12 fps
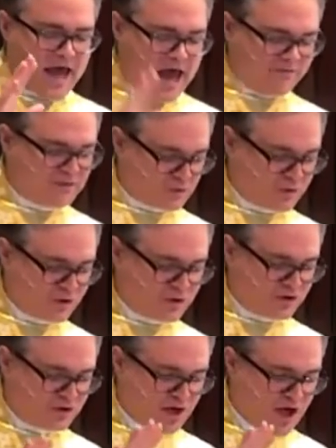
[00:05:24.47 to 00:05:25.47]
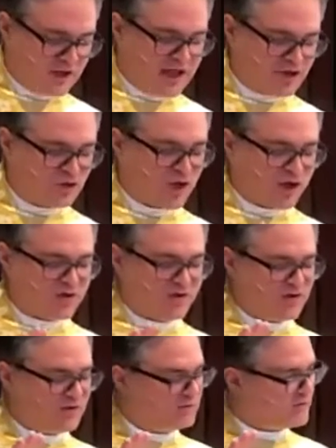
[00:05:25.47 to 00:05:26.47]
Afterward, Electra,
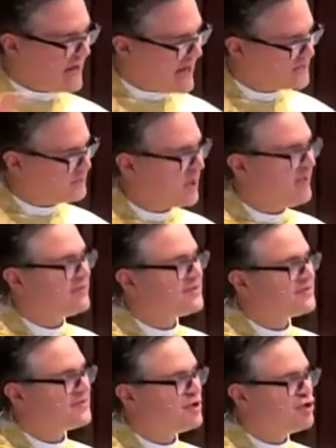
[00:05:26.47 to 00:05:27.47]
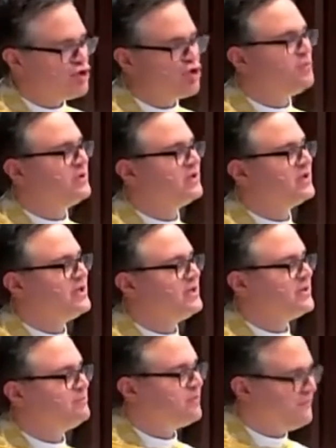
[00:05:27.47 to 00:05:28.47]
as promised,
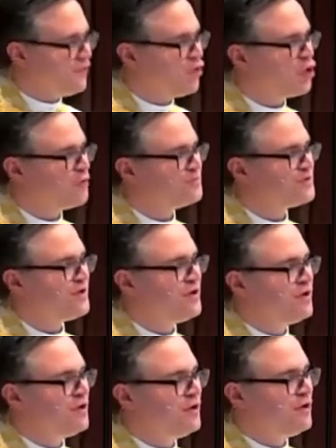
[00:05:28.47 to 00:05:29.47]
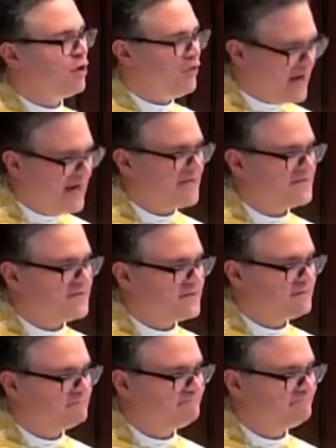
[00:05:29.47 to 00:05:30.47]
jubilantly performs her dance.